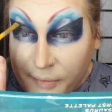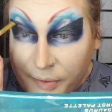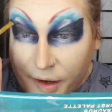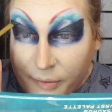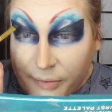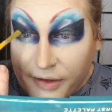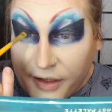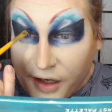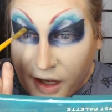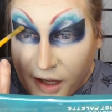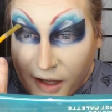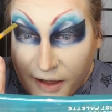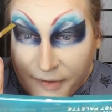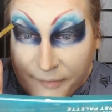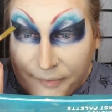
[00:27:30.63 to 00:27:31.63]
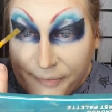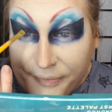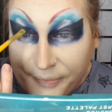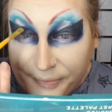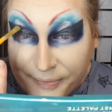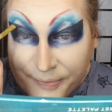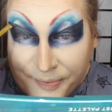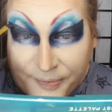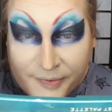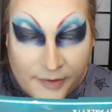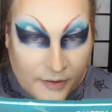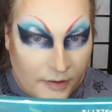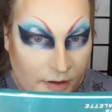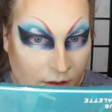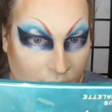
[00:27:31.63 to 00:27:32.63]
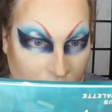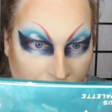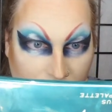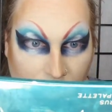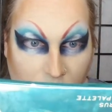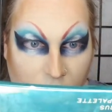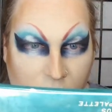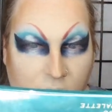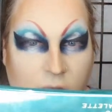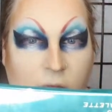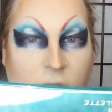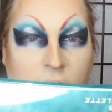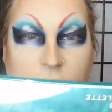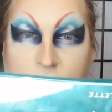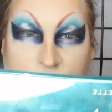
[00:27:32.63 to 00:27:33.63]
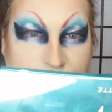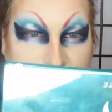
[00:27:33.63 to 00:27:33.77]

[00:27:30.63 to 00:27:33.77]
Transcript: Probably not. And yet,